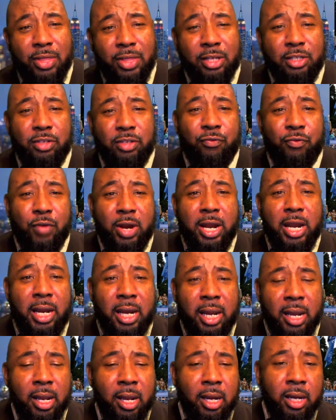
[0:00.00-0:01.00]
that's
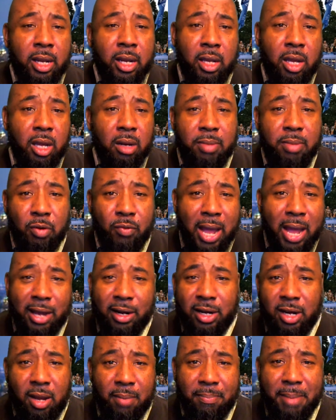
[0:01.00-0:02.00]
afraid they're going to be
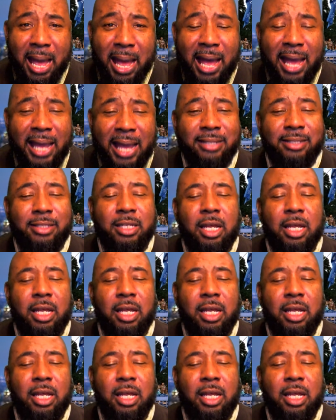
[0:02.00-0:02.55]
rounded up by ICE.